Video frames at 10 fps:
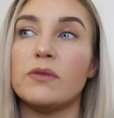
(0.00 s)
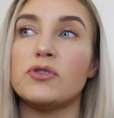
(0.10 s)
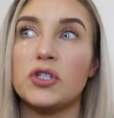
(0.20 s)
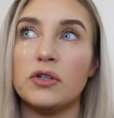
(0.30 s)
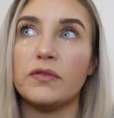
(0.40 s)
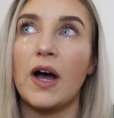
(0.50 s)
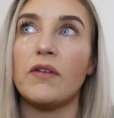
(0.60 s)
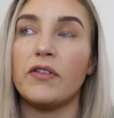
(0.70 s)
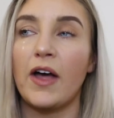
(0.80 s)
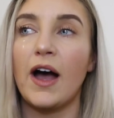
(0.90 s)
It was too far
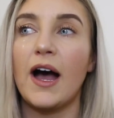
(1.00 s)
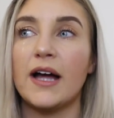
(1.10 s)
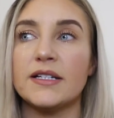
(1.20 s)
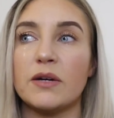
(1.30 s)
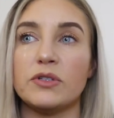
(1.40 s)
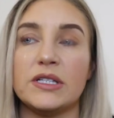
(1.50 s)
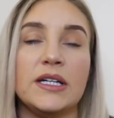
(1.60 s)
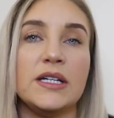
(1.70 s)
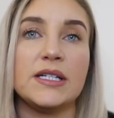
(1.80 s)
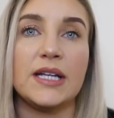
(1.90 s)
for that, and I would
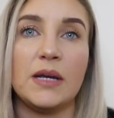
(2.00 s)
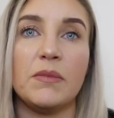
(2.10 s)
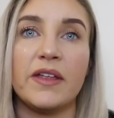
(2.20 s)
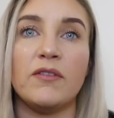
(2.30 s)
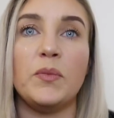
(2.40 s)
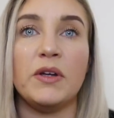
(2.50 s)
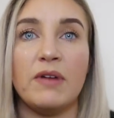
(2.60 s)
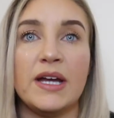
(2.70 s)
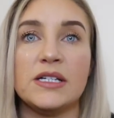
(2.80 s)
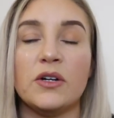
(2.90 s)
need chemotherapy,
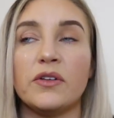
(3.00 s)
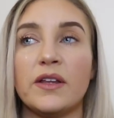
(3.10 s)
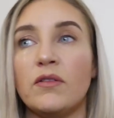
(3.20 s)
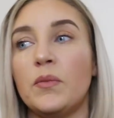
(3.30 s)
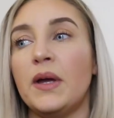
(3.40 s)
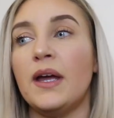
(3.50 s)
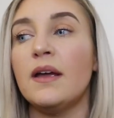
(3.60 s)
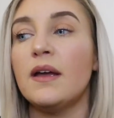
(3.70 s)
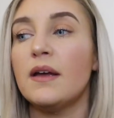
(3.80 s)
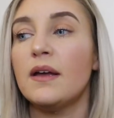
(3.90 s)
radiotherapy,
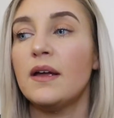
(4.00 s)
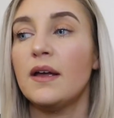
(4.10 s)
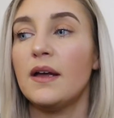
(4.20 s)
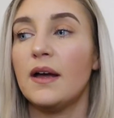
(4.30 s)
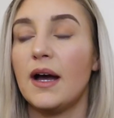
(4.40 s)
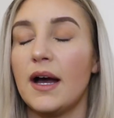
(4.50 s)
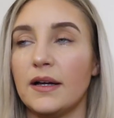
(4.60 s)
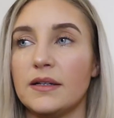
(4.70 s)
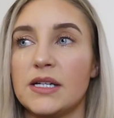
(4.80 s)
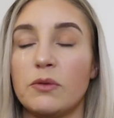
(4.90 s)

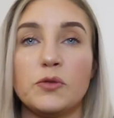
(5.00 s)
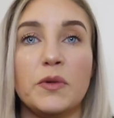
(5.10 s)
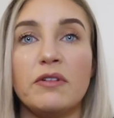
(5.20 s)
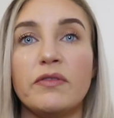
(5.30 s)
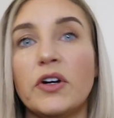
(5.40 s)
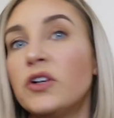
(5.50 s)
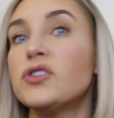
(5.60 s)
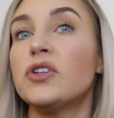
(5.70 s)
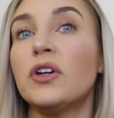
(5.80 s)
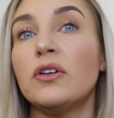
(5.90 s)
and I would be referred
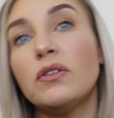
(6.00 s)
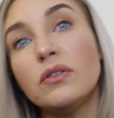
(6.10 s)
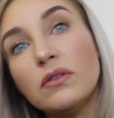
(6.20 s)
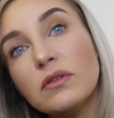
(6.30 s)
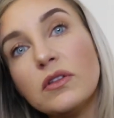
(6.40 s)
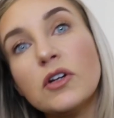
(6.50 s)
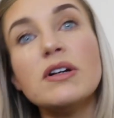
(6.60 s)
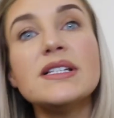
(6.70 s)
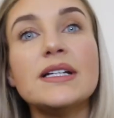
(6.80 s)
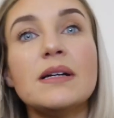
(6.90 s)
to the
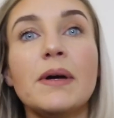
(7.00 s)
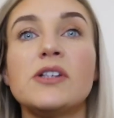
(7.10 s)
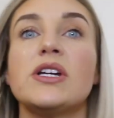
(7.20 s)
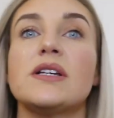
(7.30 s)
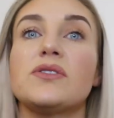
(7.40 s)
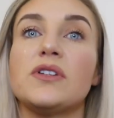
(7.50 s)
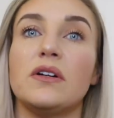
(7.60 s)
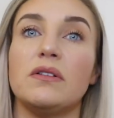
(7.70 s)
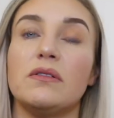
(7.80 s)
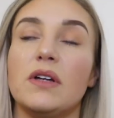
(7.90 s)
Christie in
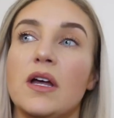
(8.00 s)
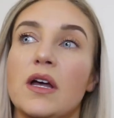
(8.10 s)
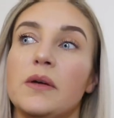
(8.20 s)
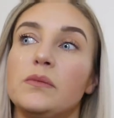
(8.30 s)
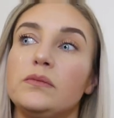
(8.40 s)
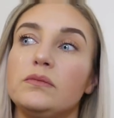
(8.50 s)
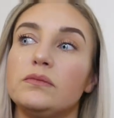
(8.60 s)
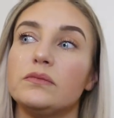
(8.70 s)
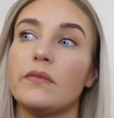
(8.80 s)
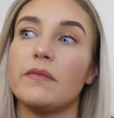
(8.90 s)
Manchester.
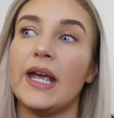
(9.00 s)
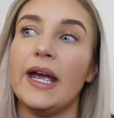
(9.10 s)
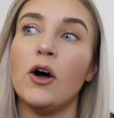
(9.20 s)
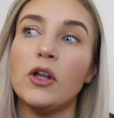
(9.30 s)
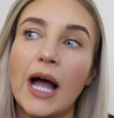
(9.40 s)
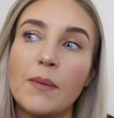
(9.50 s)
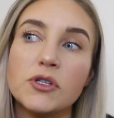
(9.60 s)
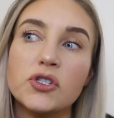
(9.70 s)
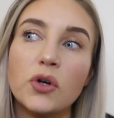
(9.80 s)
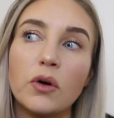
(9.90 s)
It all
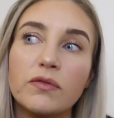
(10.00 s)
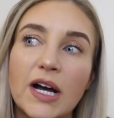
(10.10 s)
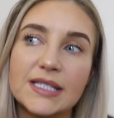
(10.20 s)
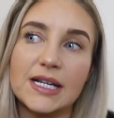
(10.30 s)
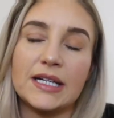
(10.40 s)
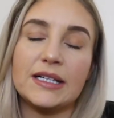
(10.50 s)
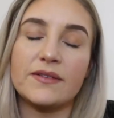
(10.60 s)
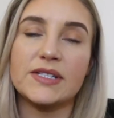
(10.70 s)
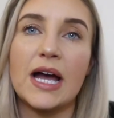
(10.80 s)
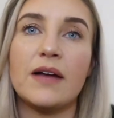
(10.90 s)
happened so fast, I didn't
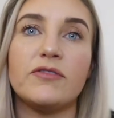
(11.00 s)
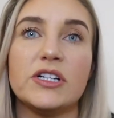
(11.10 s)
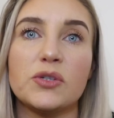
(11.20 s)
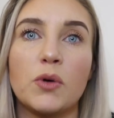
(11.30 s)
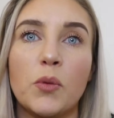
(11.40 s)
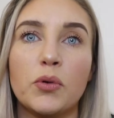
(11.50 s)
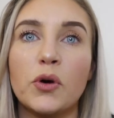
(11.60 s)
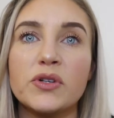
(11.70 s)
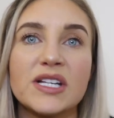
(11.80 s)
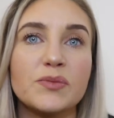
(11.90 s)
have time for it to all
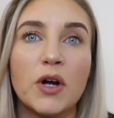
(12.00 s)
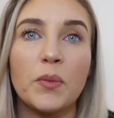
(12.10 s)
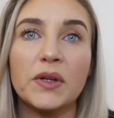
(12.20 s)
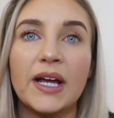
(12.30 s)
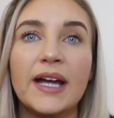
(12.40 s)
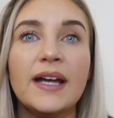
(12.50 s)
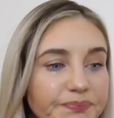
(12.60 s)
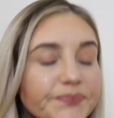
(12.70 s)
process properly.